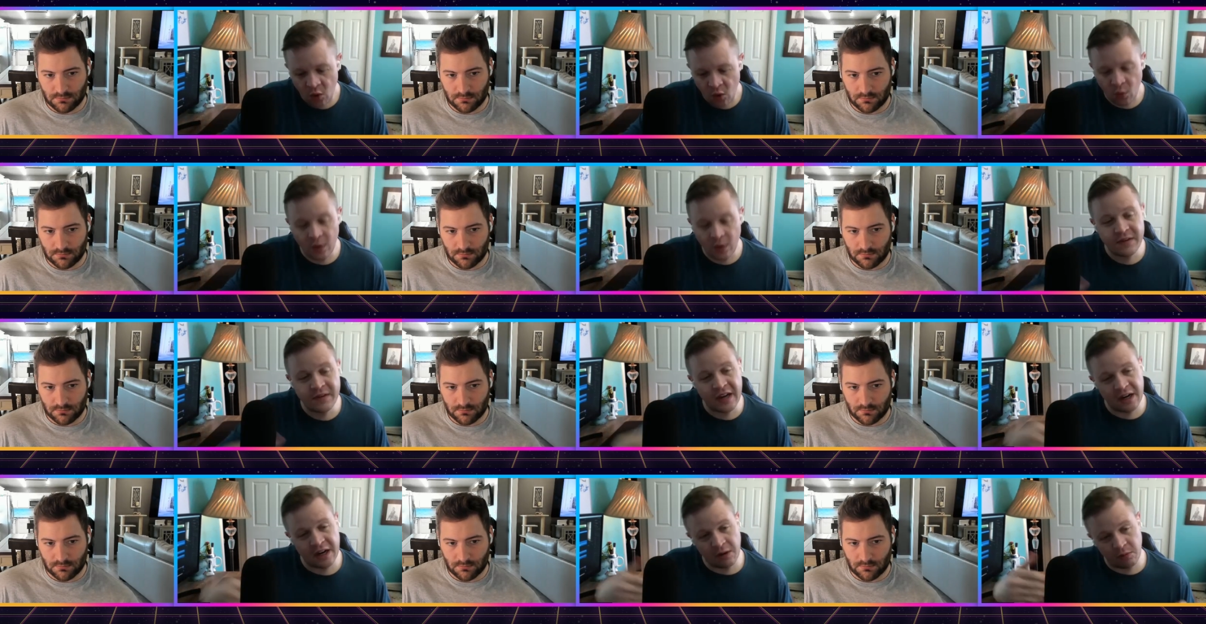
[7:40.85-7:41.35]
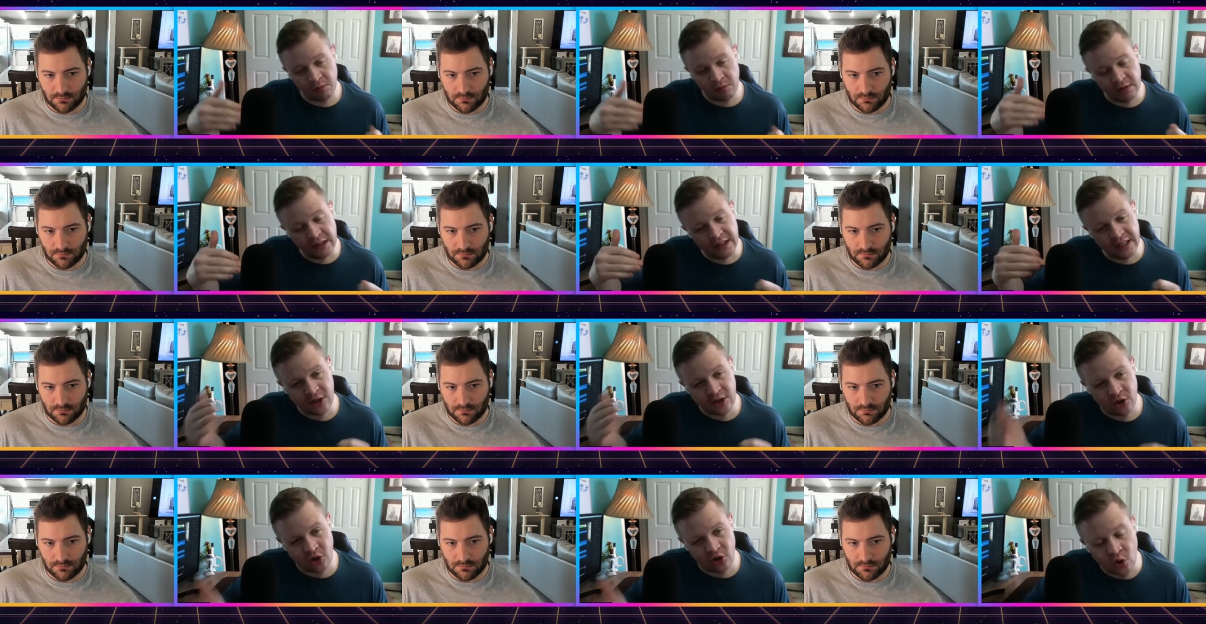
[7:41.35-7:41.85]
Speaker 1: we've got a
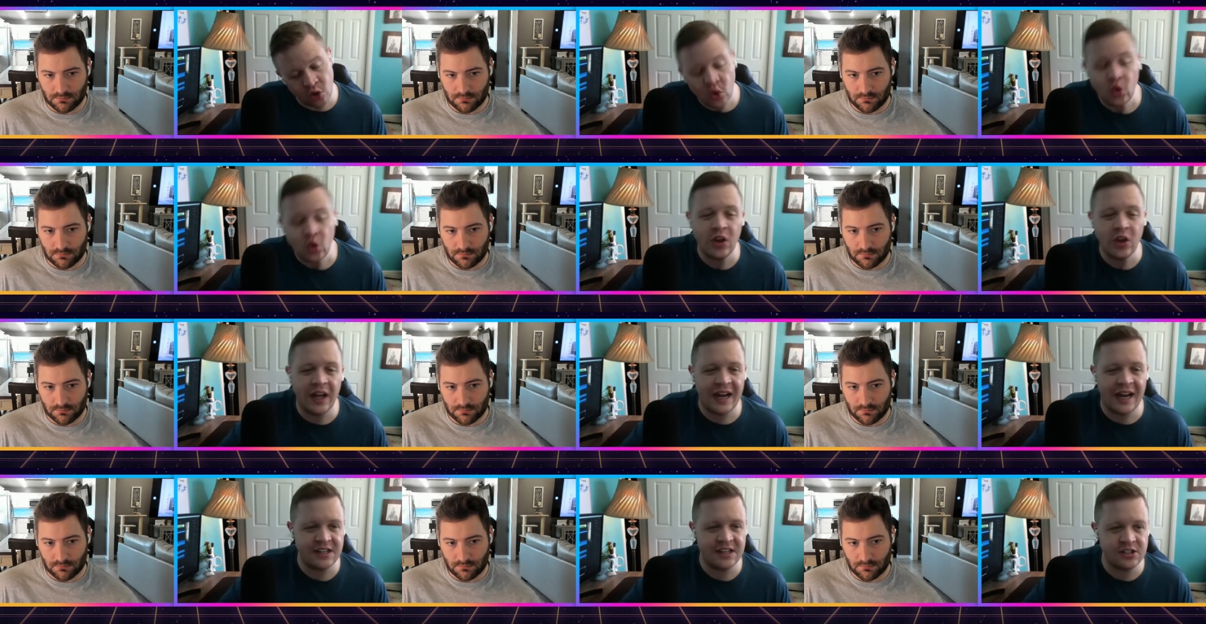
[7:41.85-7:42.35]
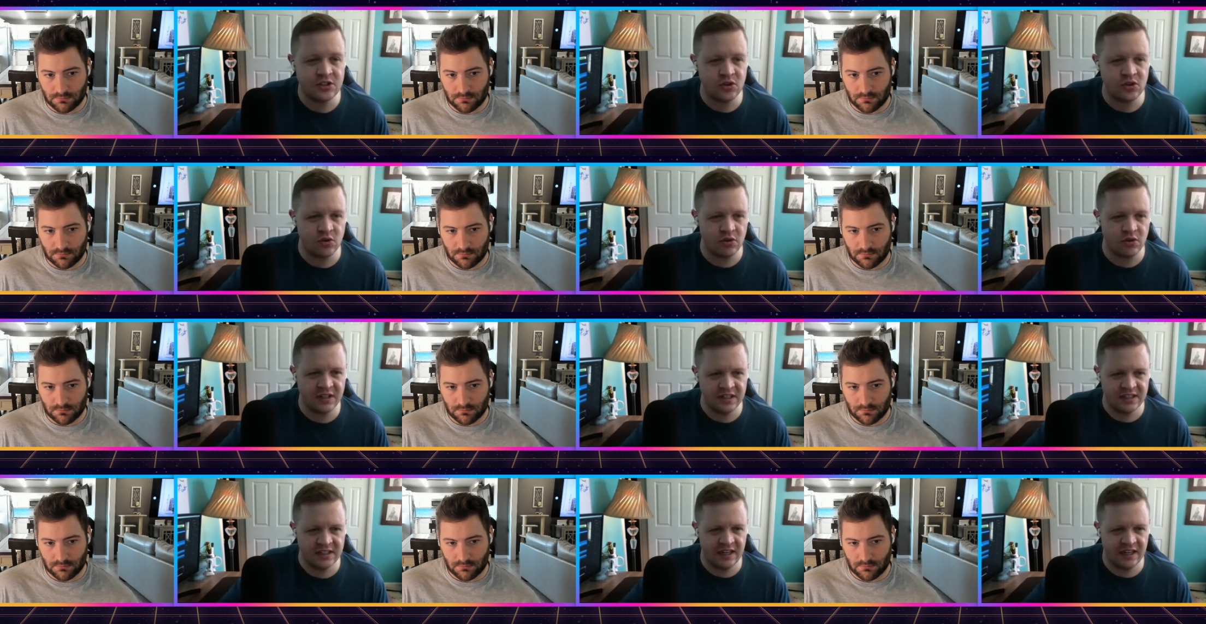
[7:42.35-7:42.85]
really cool ass
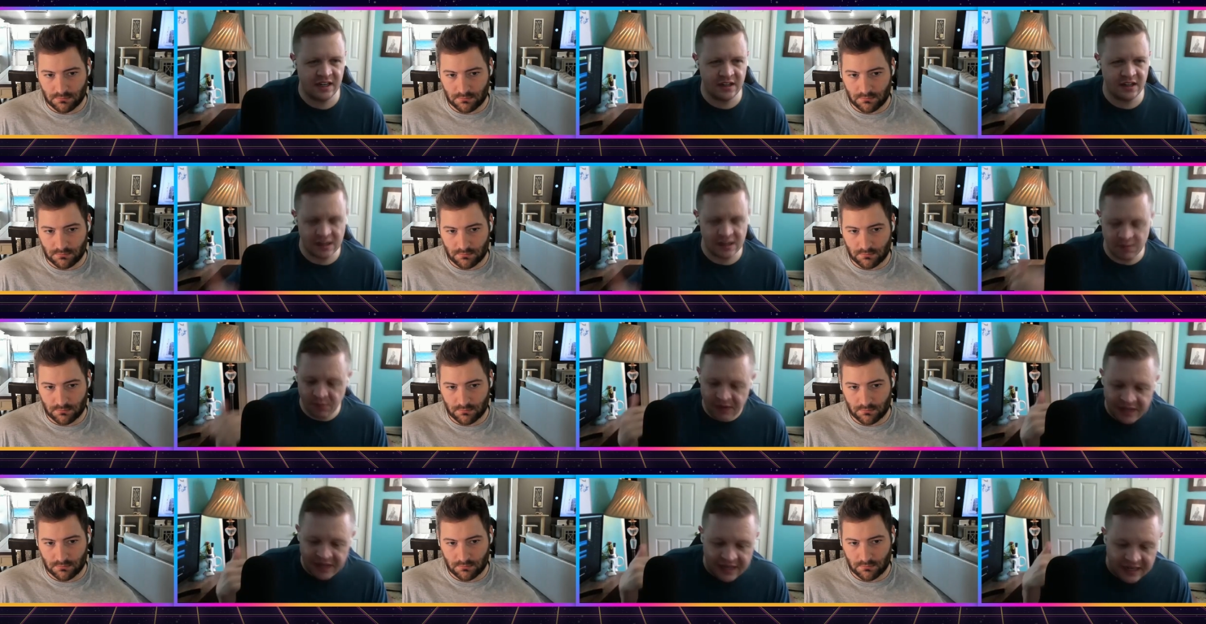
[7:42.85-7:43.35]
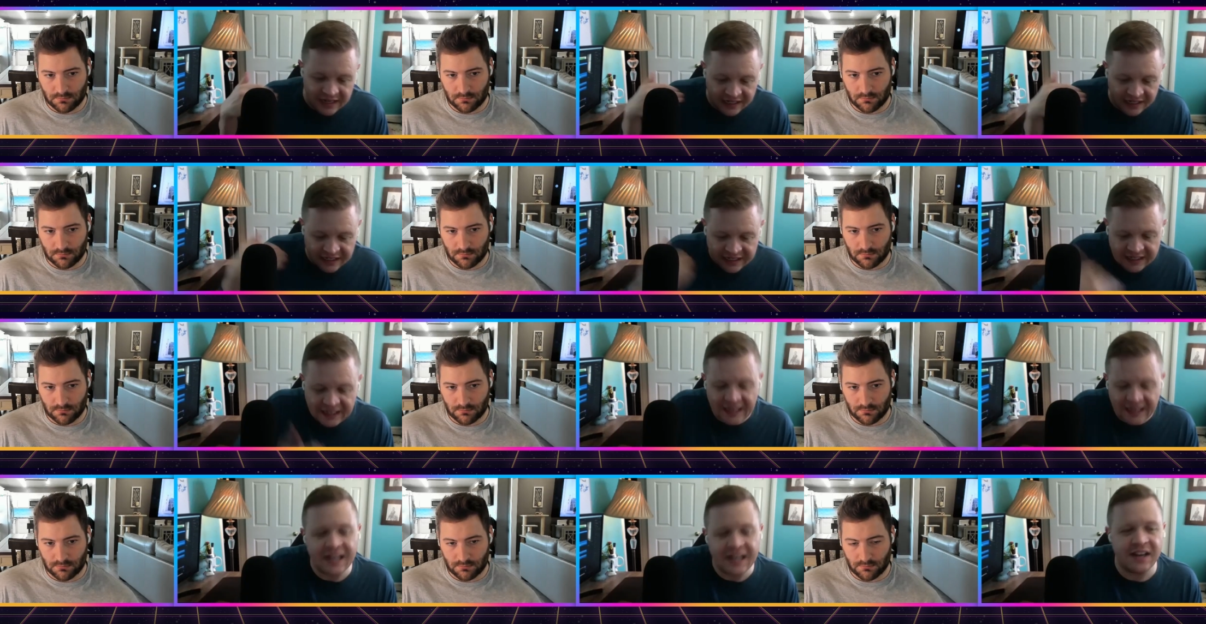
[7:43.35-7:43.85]
story to tell and we need to
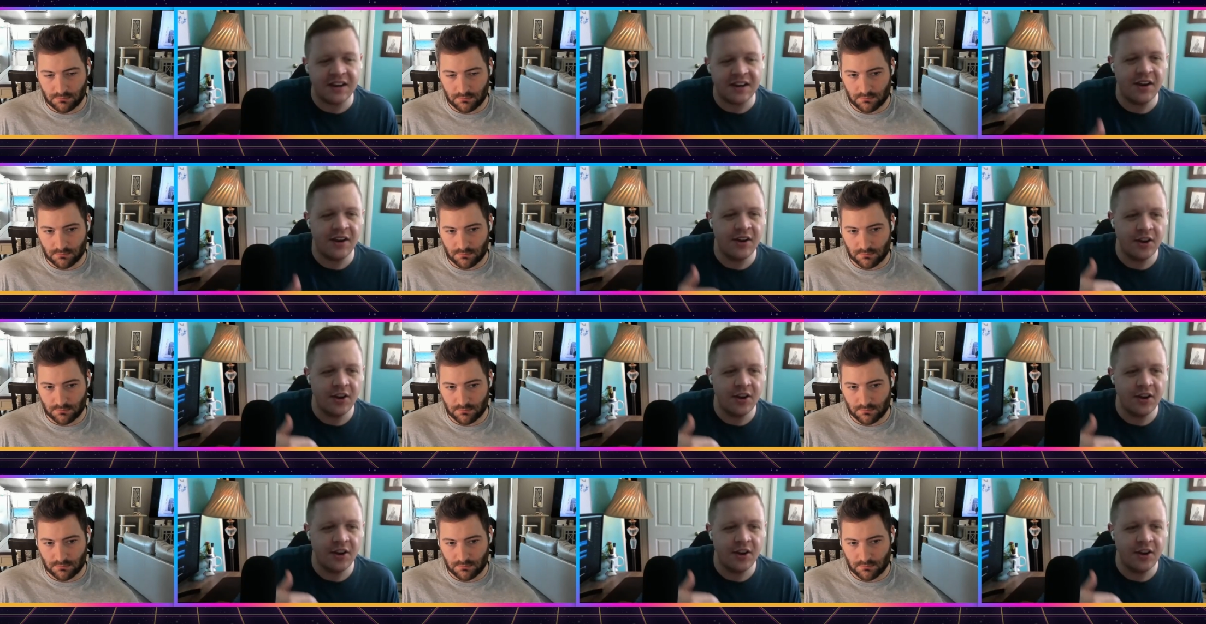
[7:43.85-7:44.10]
get